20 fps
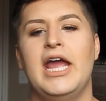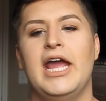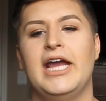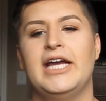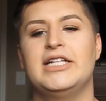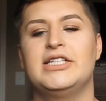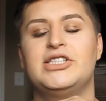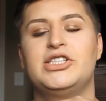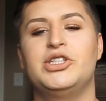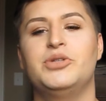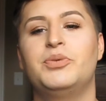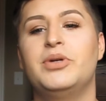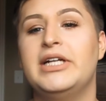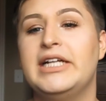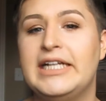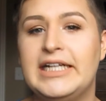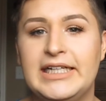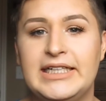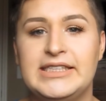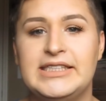a super
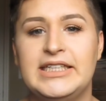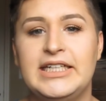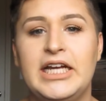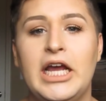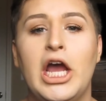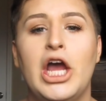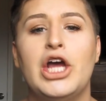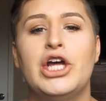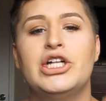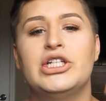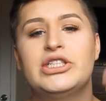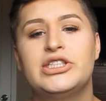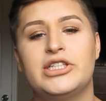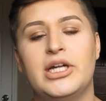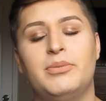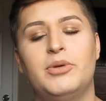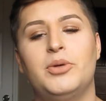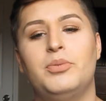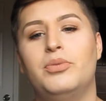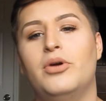easy
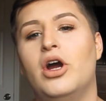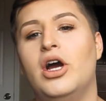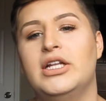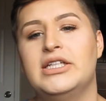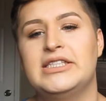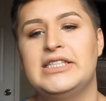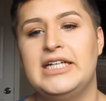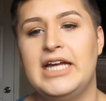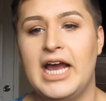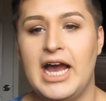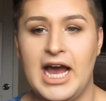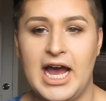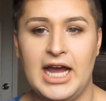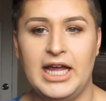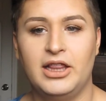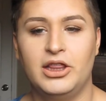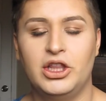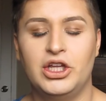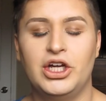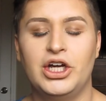summer bronzy eye
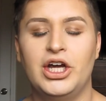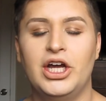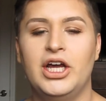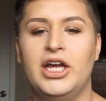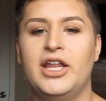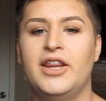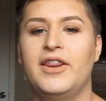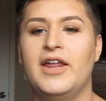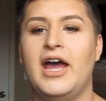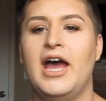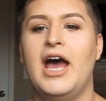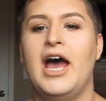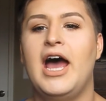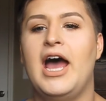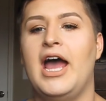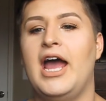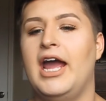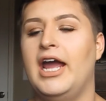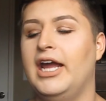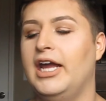look that
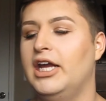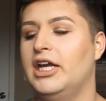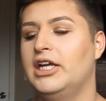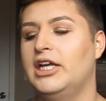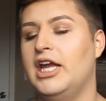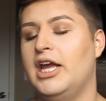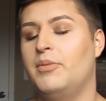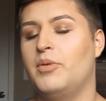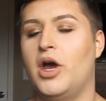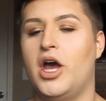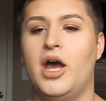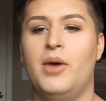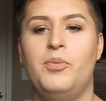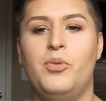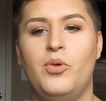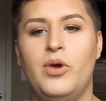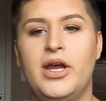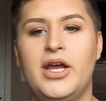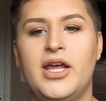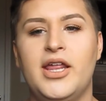I came up
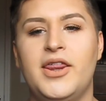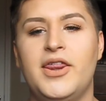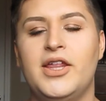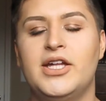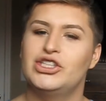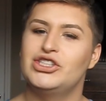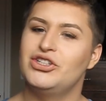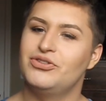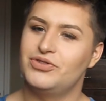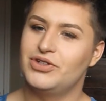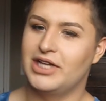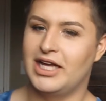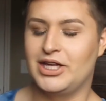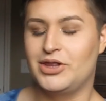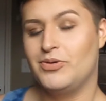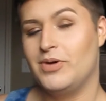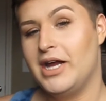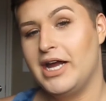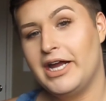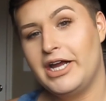with. So if you like the
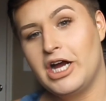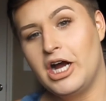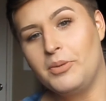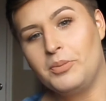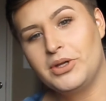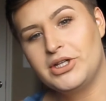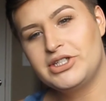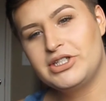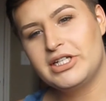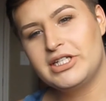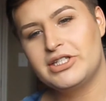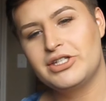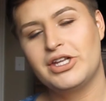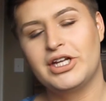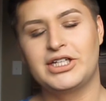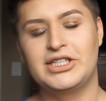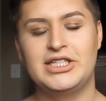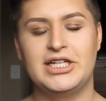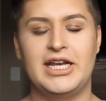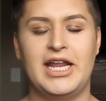way I accomplished this
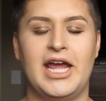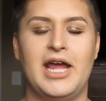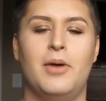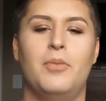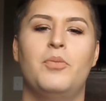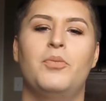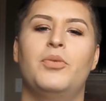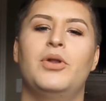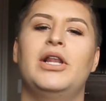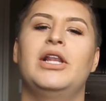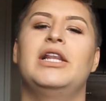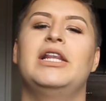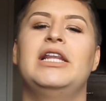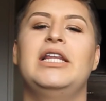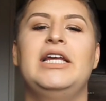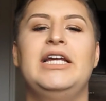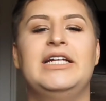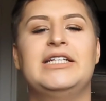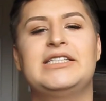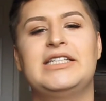look today,
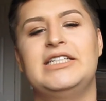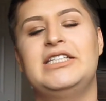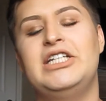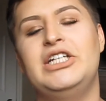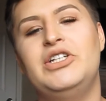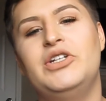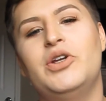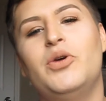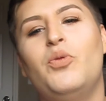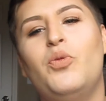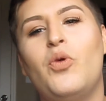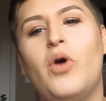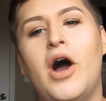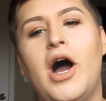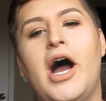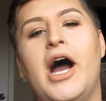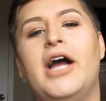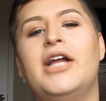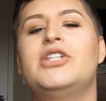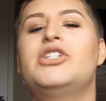please continue to
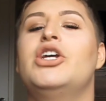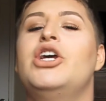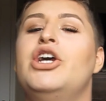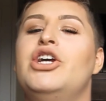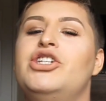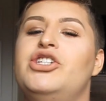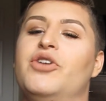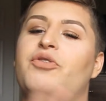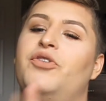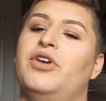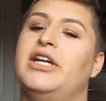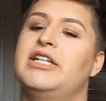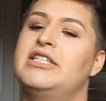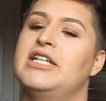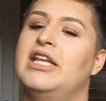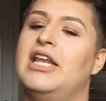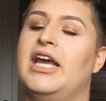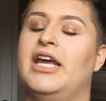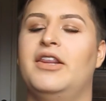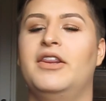watch. Don't forget to
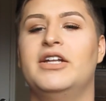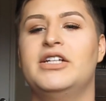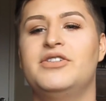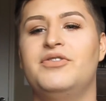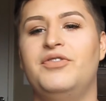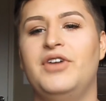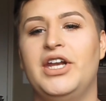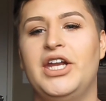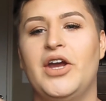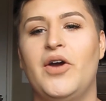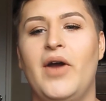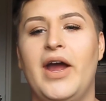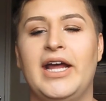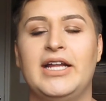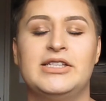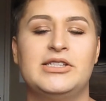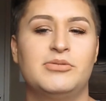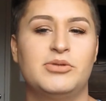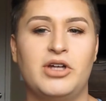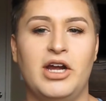like this video
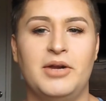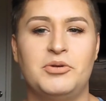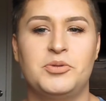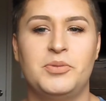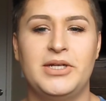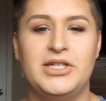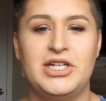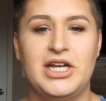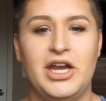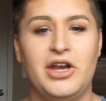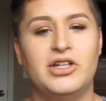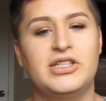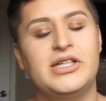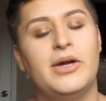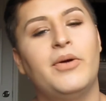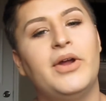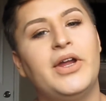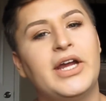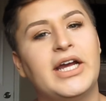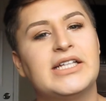and subscribe to my channel so that
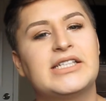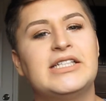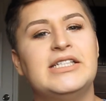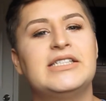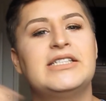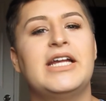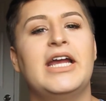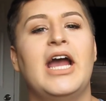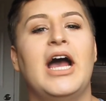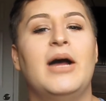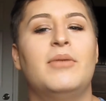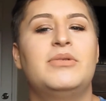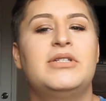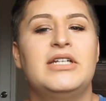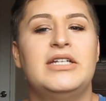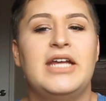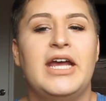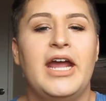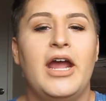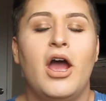way you guys can stay up to
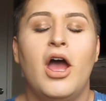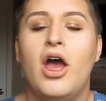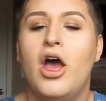date